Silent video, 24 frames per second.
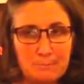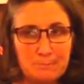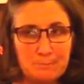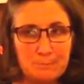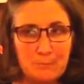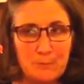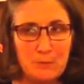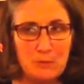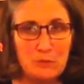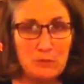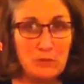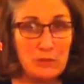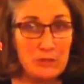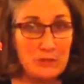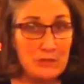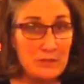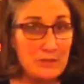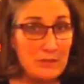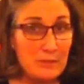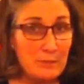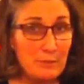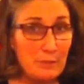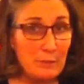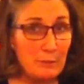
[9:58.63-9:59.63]
you start to
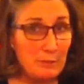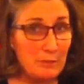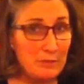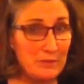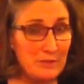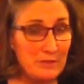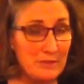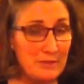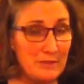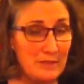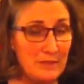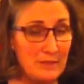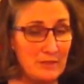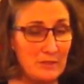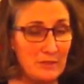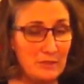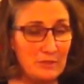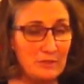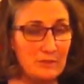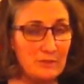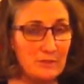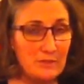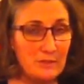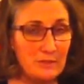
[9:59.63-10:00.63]
see
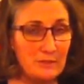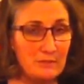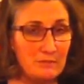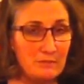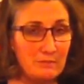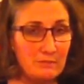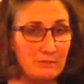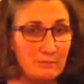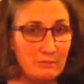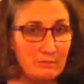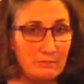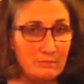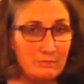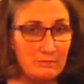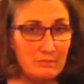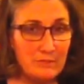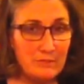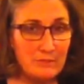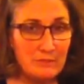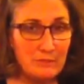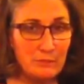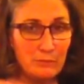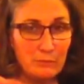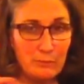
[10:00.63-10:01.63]
representations in
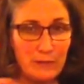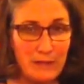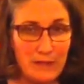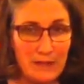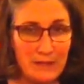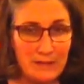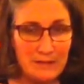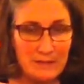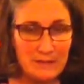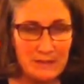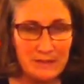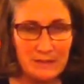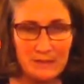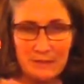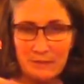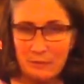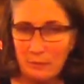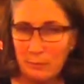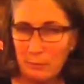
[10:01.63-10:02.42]
different ways and in different